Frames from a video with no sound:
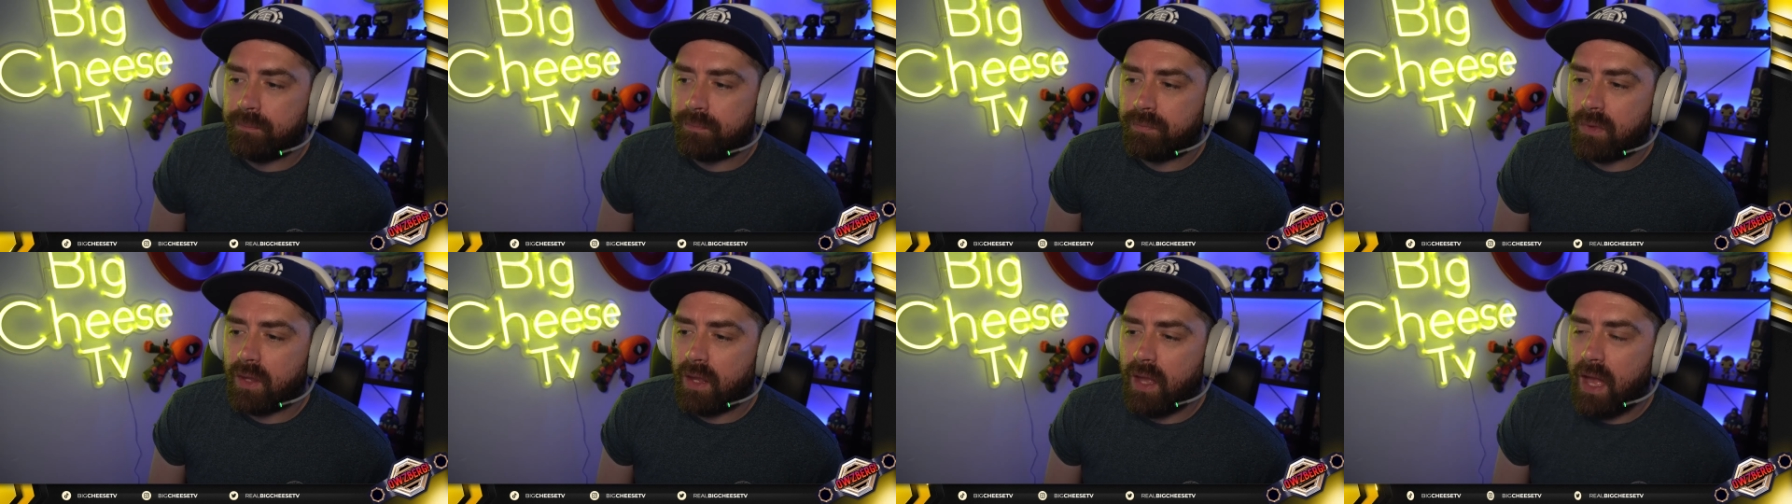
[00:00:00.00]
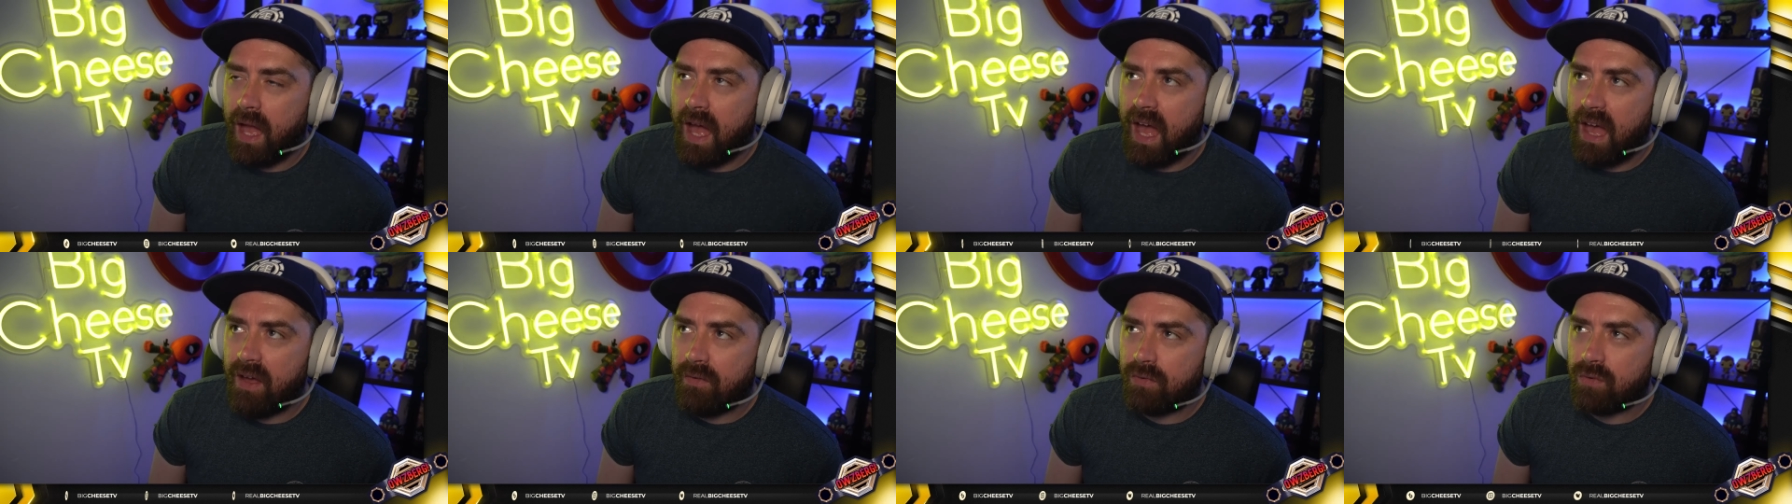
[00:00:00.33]

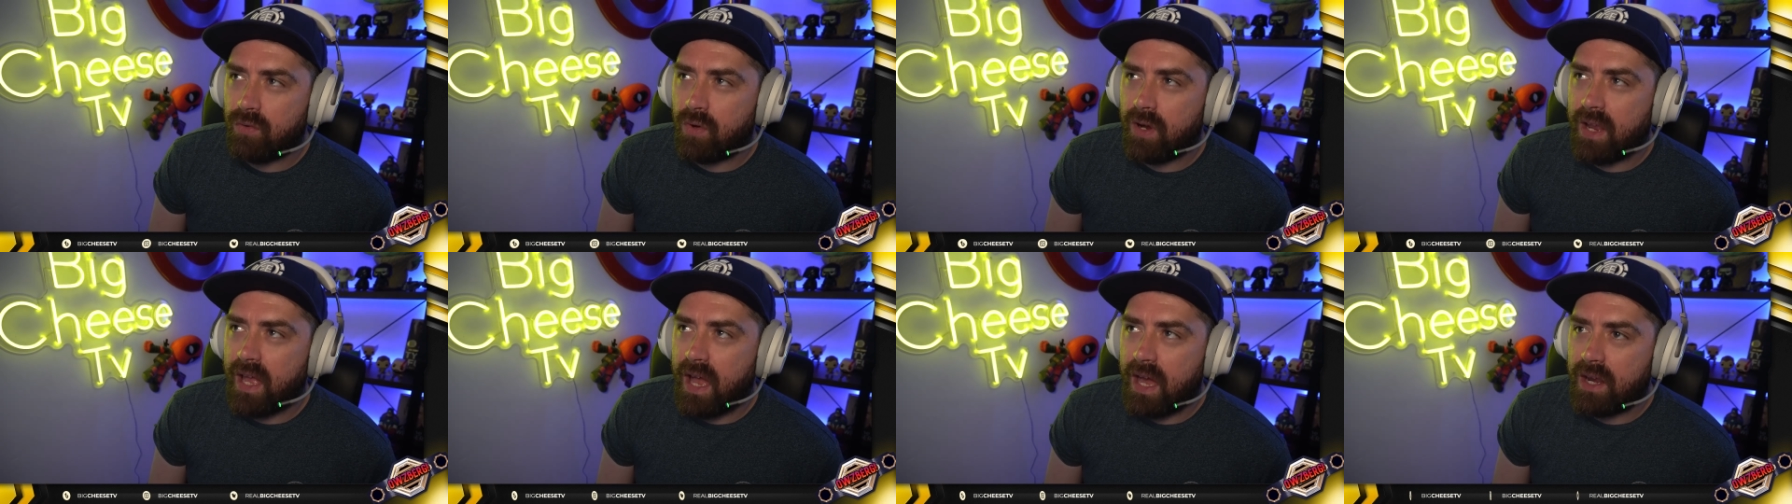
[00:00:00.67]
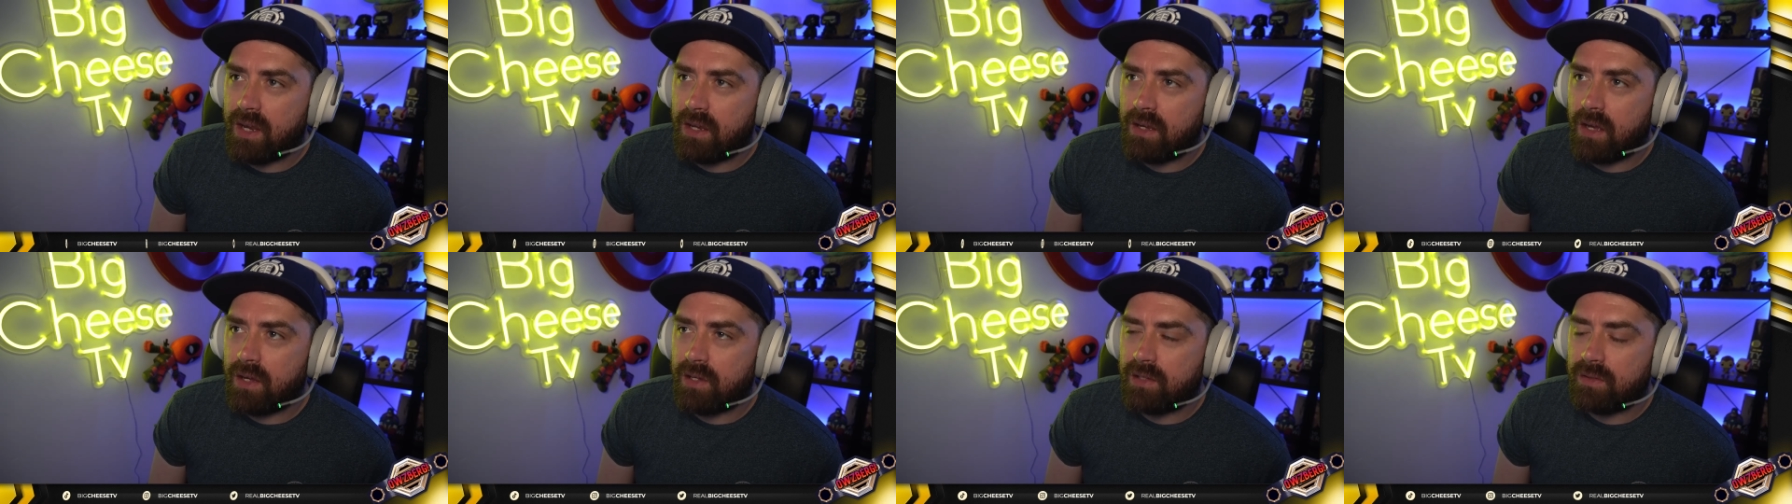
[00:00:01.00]
After I had a
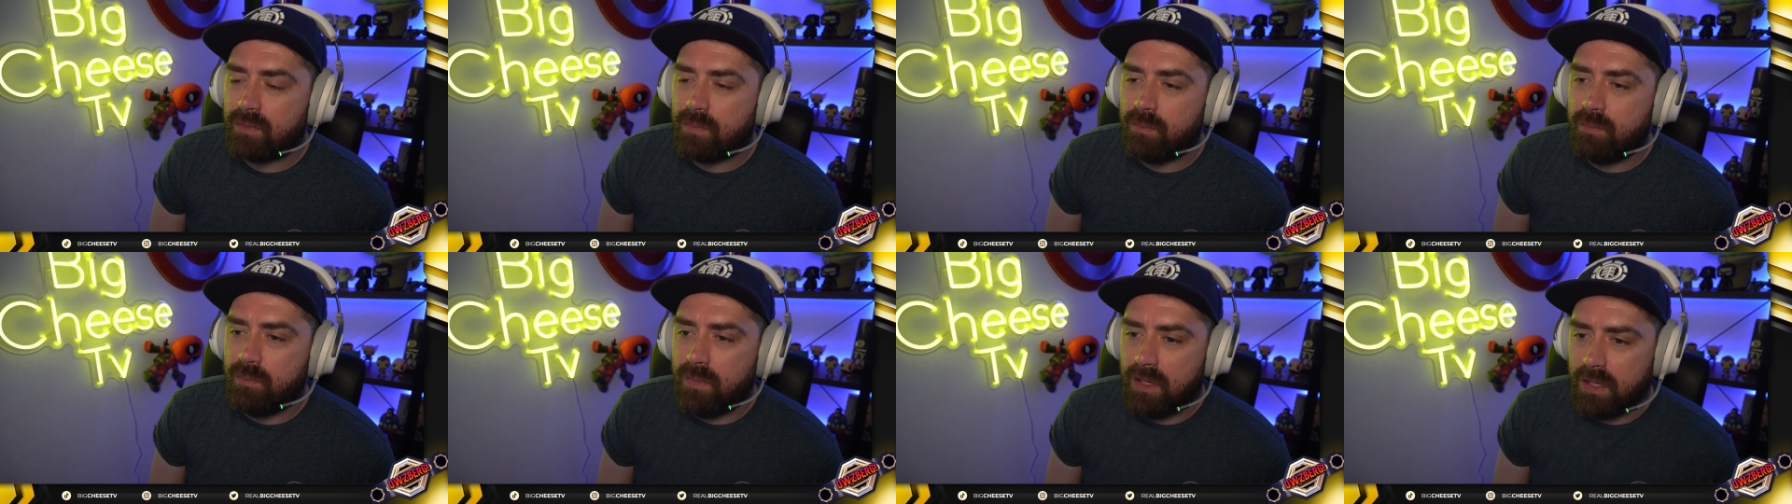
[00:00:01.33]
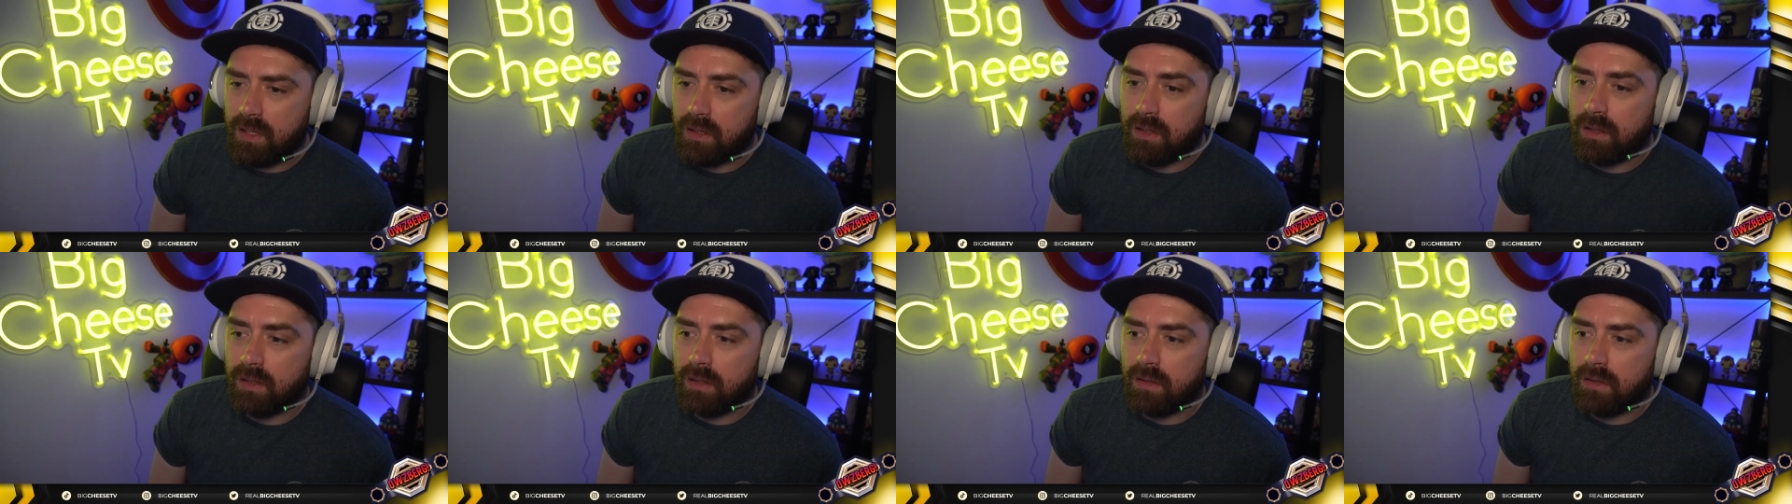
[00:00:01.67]
nice
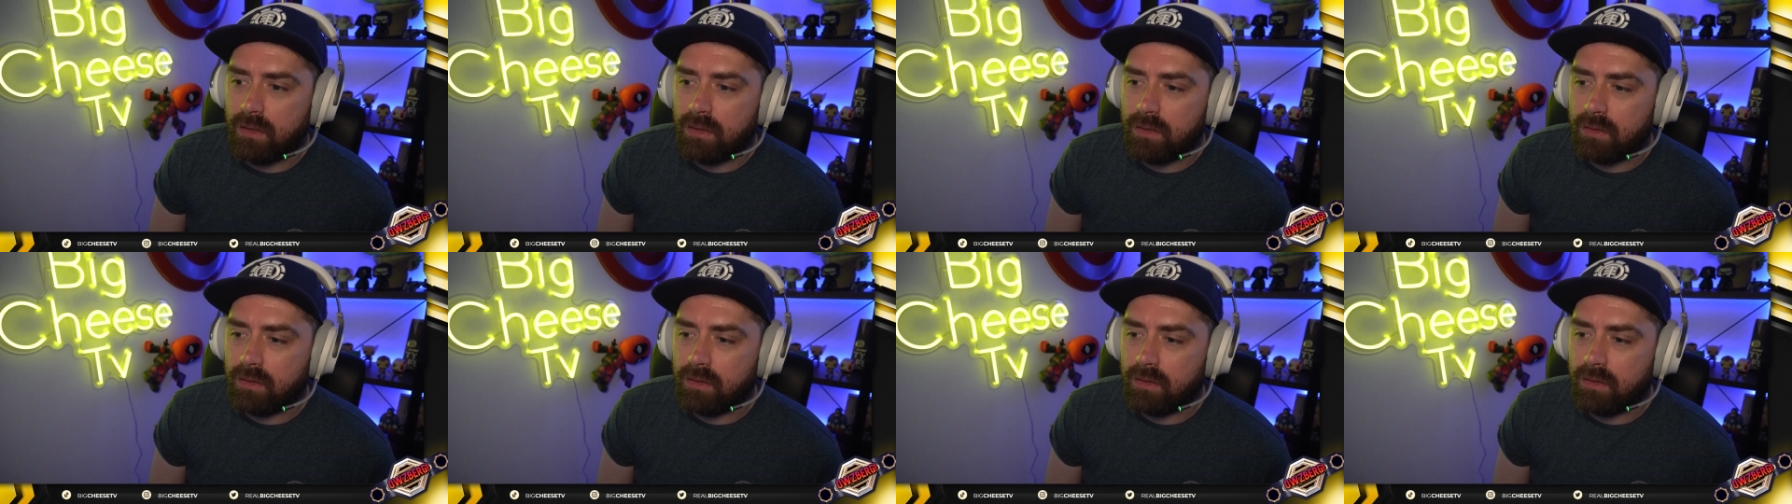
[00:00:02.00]
meal,